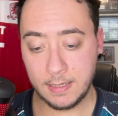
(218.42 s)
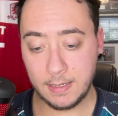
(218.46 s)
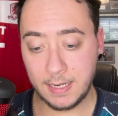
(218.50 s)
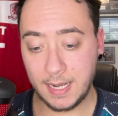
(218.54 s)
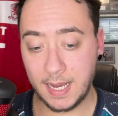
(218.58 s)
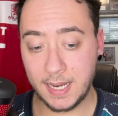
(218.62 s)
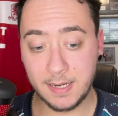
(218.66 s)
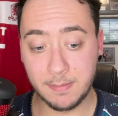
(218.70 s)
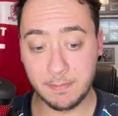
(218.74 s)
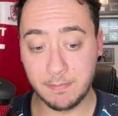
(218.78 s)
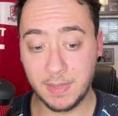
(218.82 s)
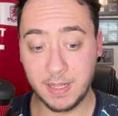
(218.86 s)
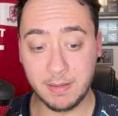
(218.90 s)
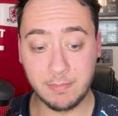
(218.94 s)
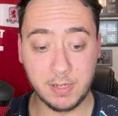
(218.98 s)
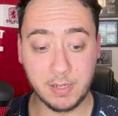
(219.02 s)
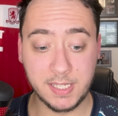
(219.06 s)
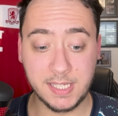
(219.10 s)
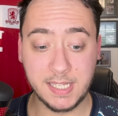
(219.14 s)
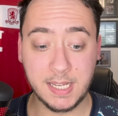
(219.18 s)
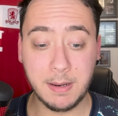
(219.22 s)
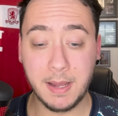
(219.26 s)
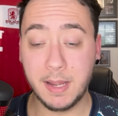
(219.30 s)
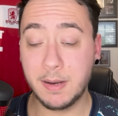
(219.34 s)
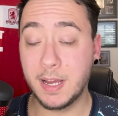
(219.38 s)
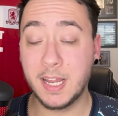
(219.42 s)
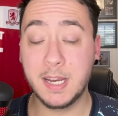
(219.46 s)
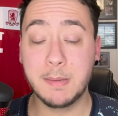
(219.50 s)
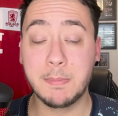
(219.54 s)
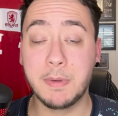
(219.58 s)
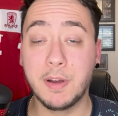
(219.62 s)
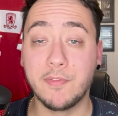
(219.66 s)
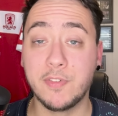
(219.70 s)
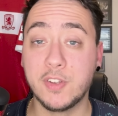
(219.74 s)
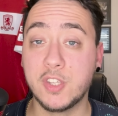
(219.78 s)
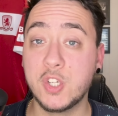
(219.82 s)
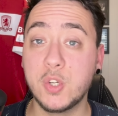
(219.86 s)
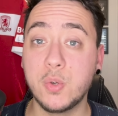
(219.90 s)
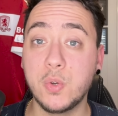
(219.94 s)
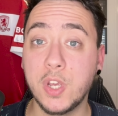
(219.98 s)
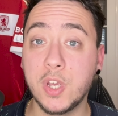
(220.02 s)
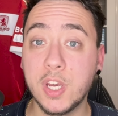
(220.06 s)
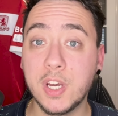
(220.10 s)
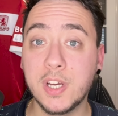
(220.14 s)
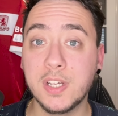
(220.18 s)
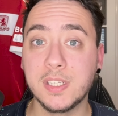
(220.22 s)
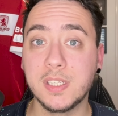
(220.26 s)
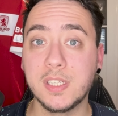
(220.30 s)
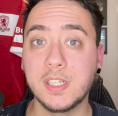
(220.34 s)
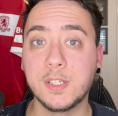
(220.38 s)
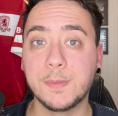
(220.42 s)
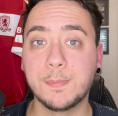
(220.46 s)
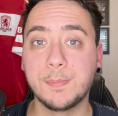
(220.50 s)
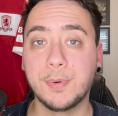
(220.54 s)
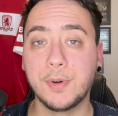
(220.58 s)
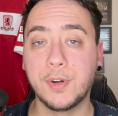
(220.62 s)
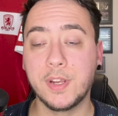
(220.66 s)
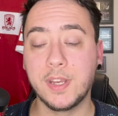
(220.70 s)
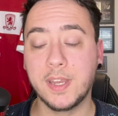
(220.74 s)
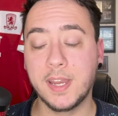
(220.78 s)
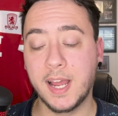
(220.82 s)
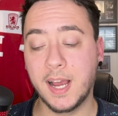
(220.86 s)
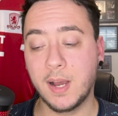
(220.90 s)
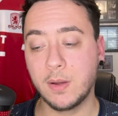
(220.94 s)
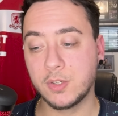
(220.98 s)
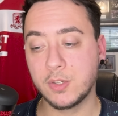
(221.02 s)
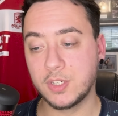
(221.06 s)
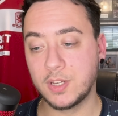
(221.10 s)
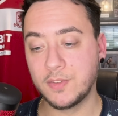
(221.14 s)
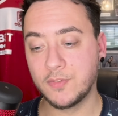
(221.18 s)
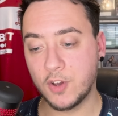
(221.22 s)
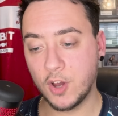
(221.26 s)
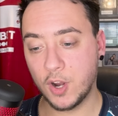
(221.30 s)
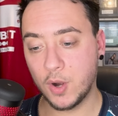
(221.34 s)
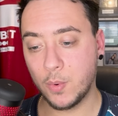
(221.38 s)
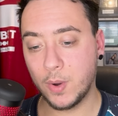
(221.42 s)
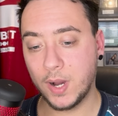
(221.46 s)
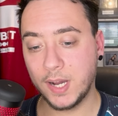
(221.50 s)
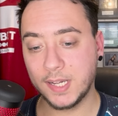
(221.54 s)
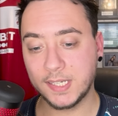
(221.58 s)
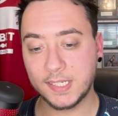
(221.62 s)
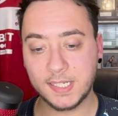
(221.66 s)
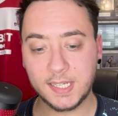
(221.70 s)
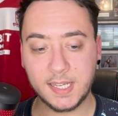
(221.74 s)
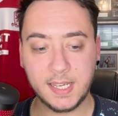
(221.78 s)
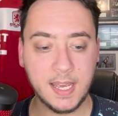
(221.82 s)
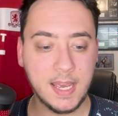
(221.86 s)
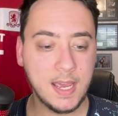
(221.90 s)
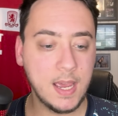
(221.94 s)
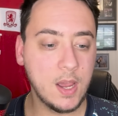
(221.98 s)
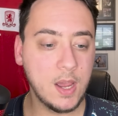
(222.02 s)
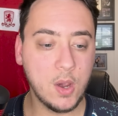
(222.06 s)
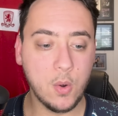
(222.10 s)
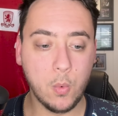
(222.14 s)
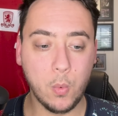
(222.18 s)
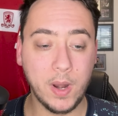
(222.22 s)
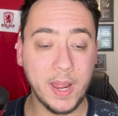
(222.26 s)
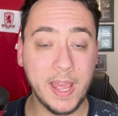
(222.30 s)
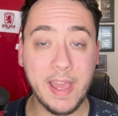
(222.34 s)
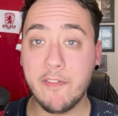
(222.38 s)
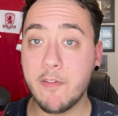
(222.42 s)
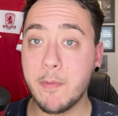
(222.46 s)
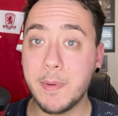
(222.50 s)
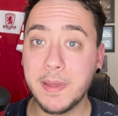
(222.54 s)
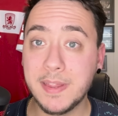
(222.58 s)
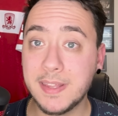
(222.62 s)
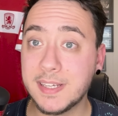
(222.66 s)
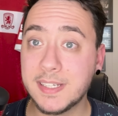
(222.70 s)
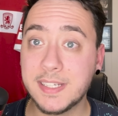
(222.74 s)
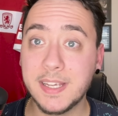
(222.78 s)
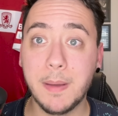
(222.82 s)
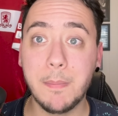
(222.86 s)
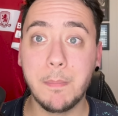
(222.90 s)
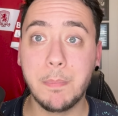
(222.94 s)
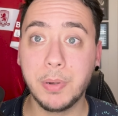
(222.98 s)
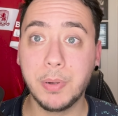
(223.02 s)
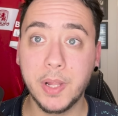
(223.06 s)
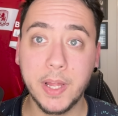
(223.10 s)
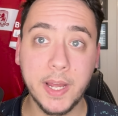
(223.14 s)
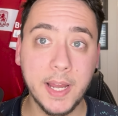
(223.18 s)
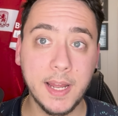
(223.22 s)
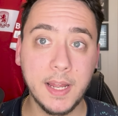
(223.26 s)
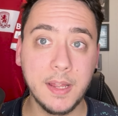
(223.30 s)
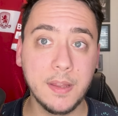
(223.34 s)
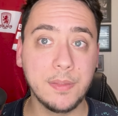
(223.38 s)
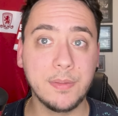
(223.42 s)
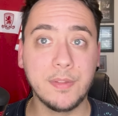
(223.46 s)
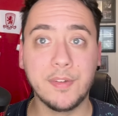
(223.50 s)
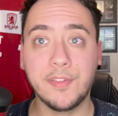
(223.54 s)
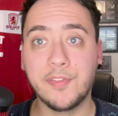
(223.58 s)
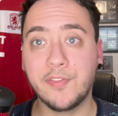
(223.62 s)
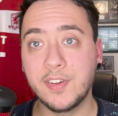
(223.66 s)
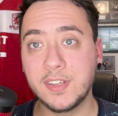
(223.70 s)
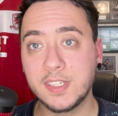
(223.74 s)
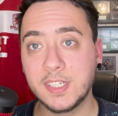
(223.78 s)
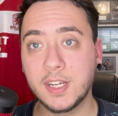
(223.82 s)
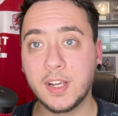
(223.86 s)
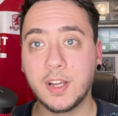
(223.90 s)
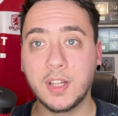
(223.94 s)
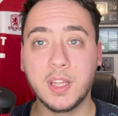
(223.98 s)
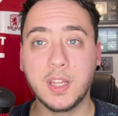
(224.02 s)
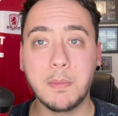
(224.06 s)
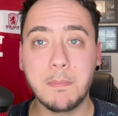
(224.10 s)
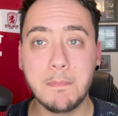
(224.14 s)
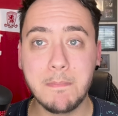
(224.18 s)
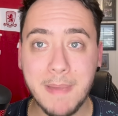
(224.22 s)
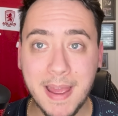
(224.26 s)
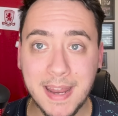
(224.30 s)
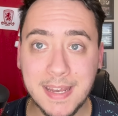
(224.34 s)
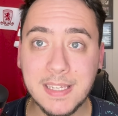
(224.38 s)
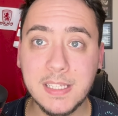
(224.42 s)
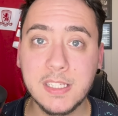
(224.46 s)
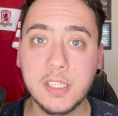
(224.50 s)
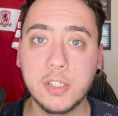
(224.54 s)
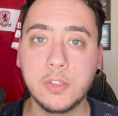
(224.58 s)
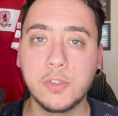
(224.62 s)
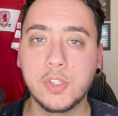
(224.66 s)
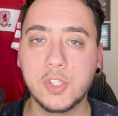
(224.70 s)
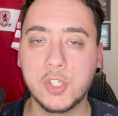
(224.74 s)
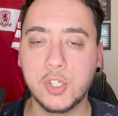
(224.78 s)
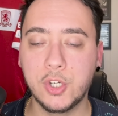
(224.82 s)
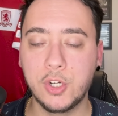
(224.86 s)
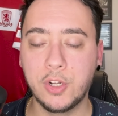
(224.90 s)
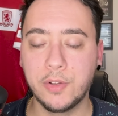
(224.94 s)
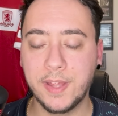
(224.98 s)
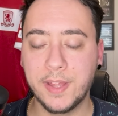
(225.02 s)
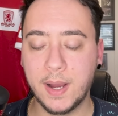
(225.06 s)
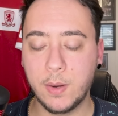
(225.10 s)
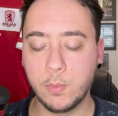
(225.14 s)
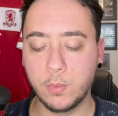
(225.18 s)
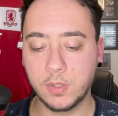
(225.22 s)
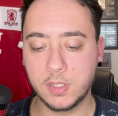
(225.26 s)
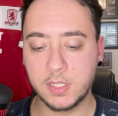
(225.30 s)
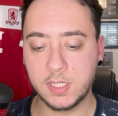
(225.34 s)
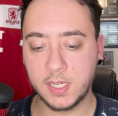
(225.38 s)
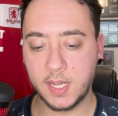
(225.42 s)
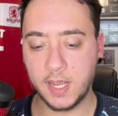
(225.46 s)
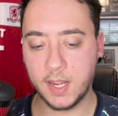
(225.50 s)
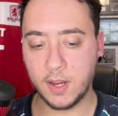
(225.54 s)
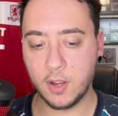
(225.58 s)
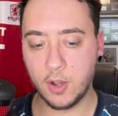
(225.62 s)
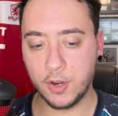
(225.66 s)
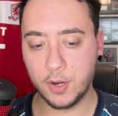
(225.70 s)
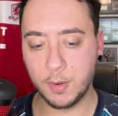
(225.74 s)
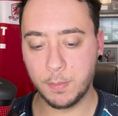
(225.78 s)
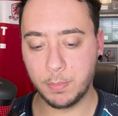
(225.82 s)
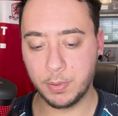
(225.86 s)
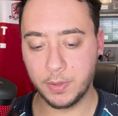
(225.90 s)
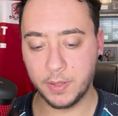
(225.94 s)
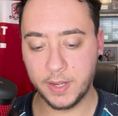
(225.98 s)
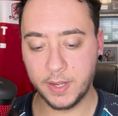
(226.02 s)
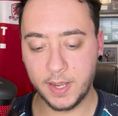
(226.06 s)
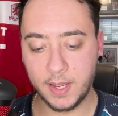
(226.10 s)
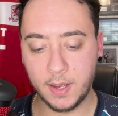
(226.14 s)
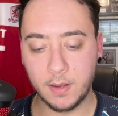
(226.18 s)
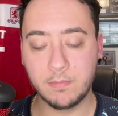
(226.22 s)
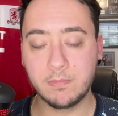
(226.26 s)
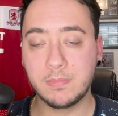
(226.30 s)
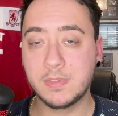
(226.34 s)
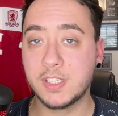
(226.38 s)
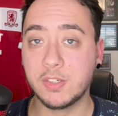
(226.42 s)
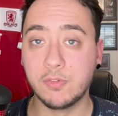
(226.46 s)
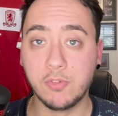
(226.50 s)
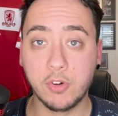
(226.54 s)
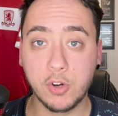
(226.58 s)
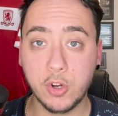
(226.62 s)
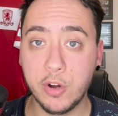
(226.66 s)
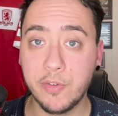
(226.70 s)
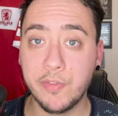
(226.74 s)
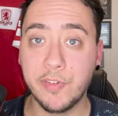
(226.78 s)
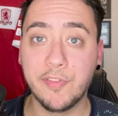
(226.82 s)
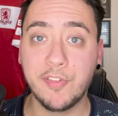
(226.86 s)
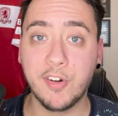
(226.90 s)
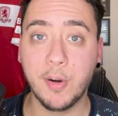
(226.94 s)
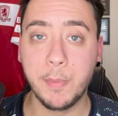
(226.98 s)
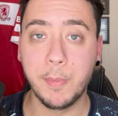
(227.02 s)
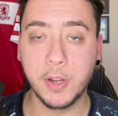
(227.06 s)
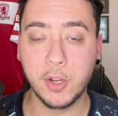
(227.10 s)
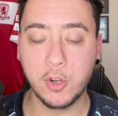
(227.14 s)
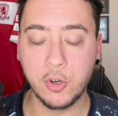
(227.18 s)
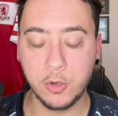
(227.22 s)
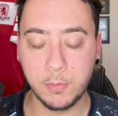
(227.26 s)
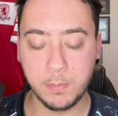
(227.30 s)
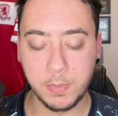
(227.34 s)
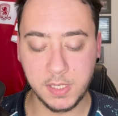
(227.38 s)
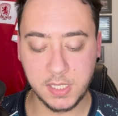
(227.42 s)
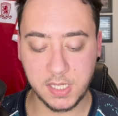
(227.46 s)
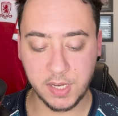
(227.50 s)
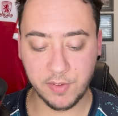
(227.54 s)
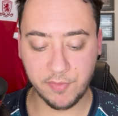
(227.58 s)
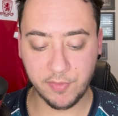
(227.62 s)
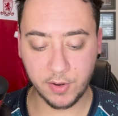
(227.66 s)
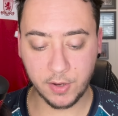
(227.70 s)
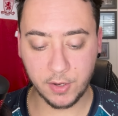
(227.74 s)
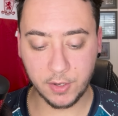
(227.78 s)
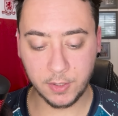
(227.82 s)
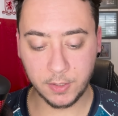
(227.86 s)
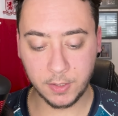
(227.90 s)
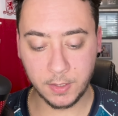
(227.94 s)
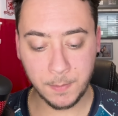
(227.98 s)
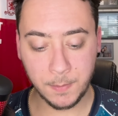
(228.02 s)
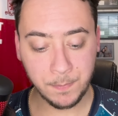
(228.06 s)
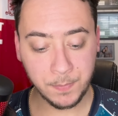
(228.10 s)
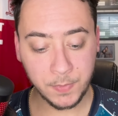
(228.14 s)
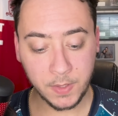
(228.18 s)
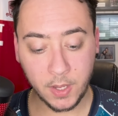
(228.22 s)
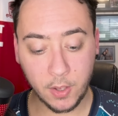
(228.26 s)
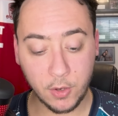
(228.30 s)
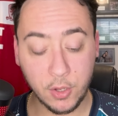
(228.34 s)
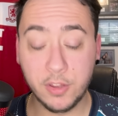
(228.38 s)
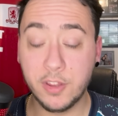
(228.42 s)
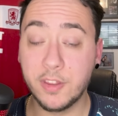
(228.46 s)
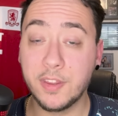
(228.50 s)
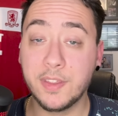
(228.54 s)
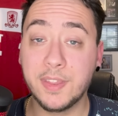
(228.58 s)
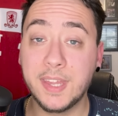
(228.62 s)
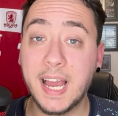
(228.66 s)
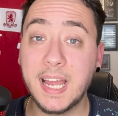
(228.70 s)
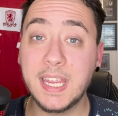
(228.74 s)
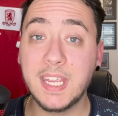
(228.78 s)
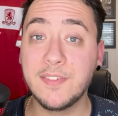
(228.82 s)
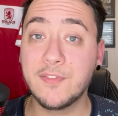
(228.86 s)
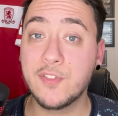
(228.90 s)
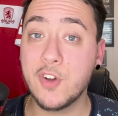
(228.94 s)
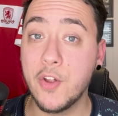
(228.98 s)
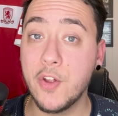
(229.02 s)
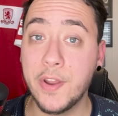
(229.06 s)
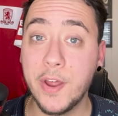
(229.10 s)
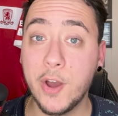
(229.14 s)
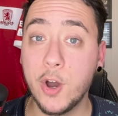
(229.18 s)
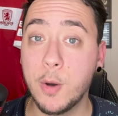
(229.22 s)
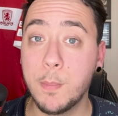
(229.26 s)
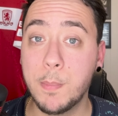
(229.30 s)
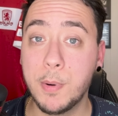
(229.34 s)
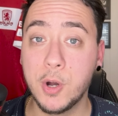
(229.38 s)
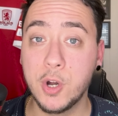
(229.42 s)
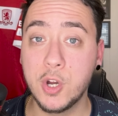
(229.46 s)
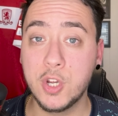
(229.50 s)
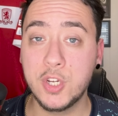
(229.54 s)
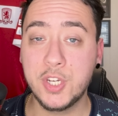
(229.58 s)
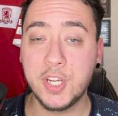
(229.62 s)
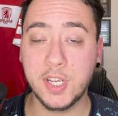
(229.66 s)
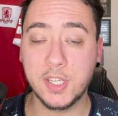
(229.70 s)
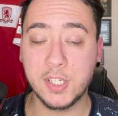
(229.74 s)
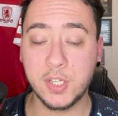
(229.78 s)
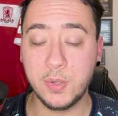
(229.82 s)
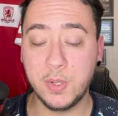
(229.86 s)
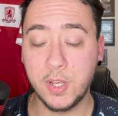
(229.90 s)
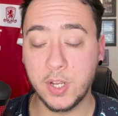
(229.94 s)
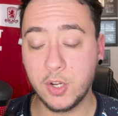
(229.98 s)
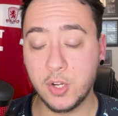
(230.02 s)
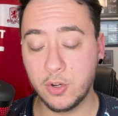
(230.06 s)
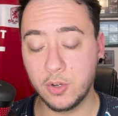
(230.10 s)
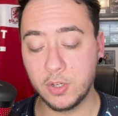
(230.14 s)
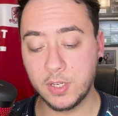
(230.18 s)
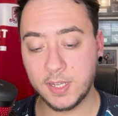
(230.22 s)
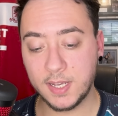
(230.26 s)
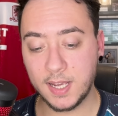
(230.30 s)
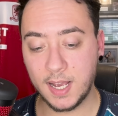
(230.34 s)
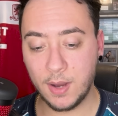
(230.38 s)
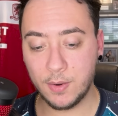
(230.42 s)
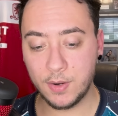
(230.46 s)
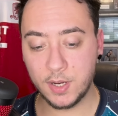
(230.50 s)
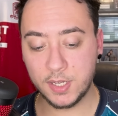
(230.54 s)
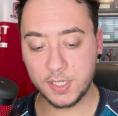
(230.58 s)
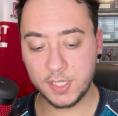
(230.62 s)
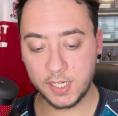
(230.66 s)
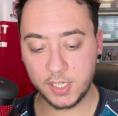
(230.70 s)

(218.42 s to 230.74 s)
had him out for 2 years at this point now, so you've got to ask, will he ever be the same player? The physical and mental toll that will take on a player to recover from it could be difficult. And other than that, you've got Neto Borges, who you could count as a